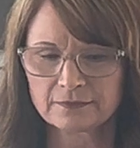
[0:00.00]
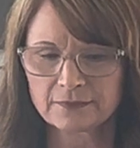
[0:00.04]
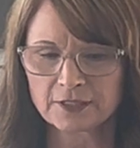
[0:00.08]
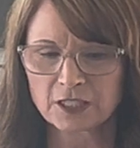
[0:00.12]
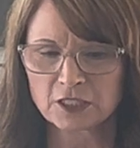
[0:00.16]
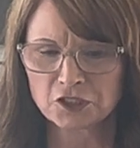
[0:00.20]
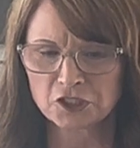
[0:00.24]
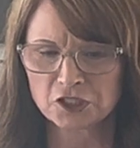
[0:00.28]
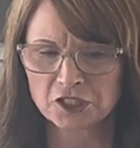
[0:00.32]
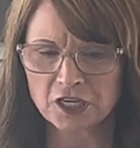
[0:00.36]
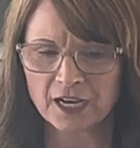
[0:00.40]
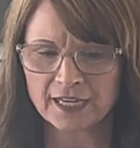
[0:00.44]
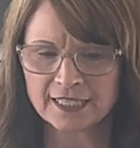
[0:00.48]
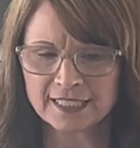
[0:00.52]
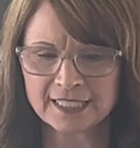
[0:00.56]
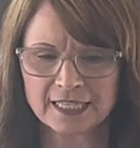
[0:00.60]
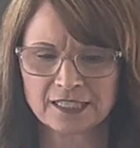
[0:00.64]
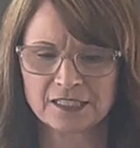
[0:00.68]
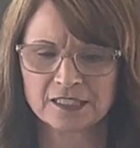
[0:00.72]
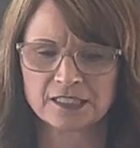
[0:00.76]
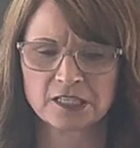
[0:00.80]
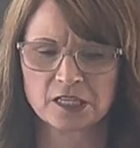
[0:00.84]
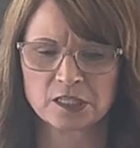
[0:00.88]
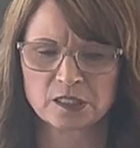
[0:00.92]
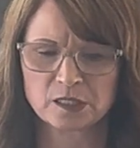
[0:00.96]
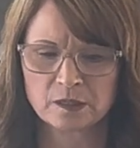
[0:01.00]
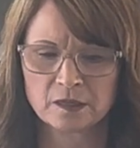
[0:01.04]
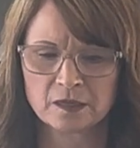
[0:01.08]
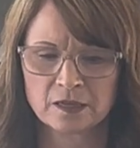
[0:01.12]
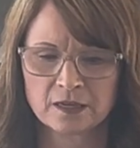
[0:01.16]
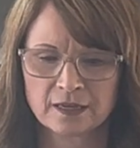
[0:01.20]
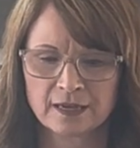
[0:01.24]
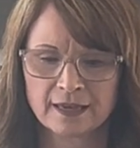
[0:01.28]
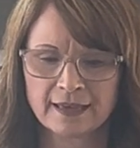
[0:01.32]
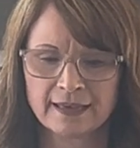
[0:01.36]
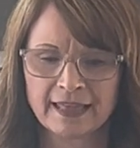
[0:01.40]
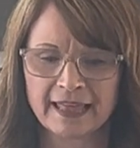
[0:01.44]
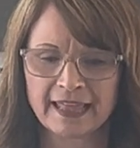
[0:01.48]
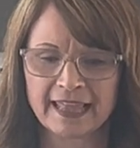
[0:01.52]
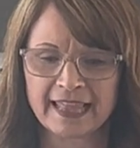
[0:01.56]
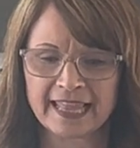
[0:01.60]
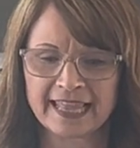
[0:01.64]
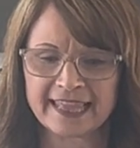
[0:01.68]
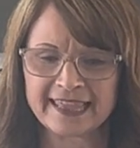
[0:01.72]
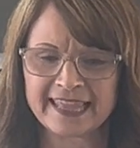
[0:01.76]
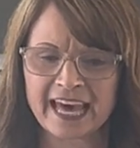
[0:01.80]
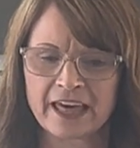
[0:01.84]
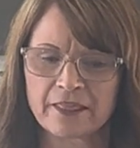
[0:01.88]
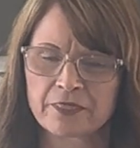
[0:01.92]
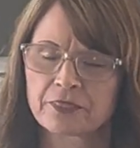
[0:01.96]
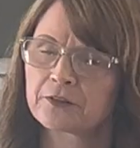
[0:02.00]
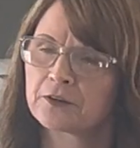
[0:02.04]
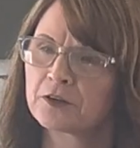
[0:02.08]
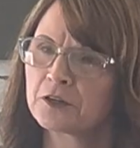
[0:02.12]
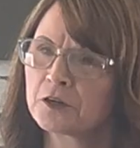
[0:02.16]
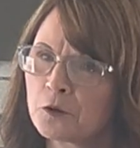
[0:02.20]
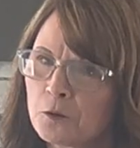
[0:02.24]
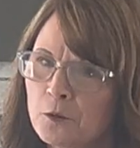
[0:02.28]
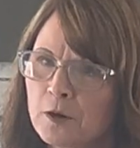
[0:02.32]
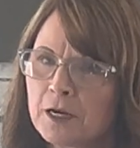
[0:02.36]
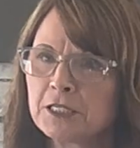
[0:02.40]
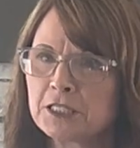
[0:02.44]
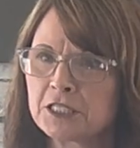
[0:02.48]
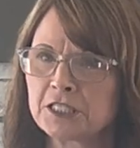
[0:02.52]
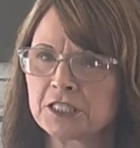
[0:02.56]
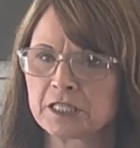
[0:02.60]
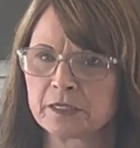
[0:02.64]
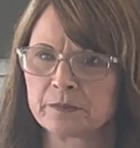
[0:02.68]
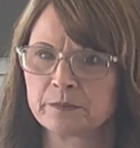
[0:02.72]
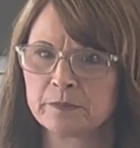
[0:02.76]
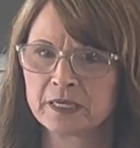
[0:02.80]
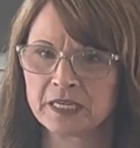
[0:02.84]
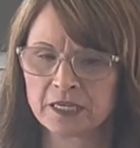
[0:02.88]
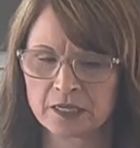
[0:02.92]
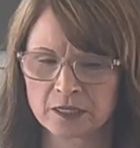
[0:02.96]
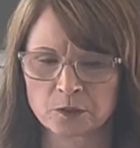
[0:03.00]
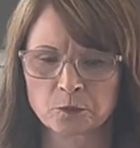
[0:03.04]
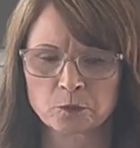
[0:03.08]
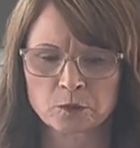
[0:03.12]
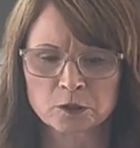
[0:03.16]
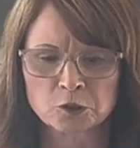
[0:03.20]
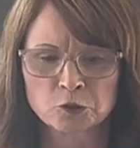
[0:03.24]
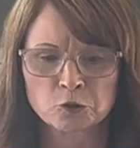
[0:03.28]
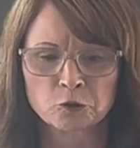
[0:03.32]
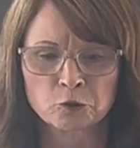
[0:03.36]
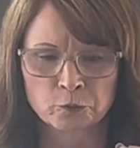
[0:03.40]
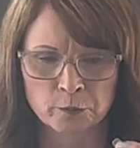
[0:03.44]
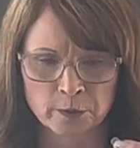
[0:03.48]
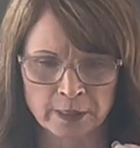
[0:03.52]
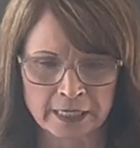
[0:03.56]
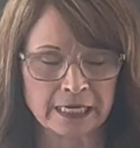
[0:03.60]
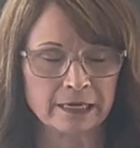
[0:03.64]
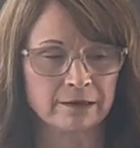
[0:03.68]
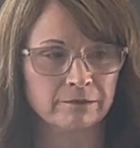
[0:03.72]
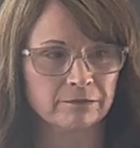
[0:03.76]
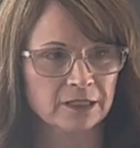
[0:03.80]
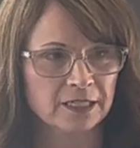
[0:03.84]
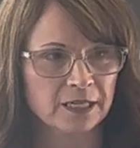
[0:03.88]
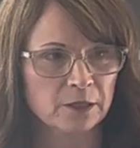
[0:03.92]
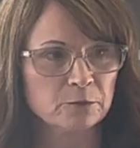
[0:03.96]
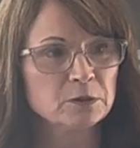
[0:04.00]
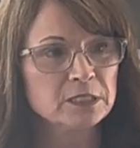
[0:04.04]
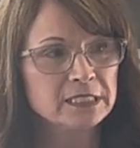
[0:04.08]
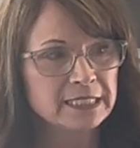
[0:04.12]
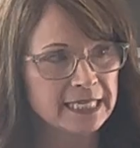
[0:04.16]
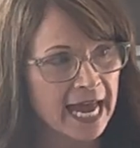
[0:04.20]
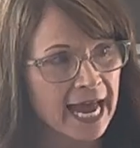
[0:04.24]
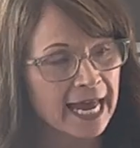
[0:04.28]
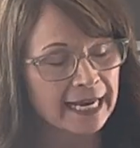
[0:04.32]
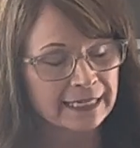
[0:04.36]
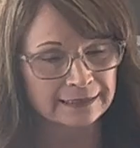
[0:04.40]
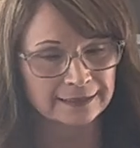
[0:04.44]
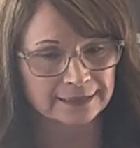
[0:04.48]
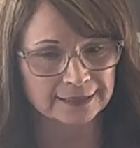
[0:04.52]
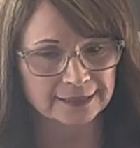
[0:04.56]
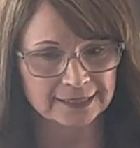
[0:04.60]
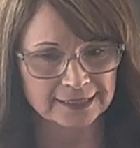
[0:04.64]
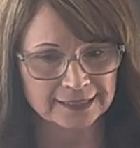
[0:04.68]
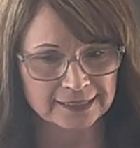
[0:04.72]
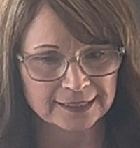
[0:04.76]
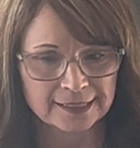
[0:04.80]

And John tells us that third question, Peter was grieved. He was saddened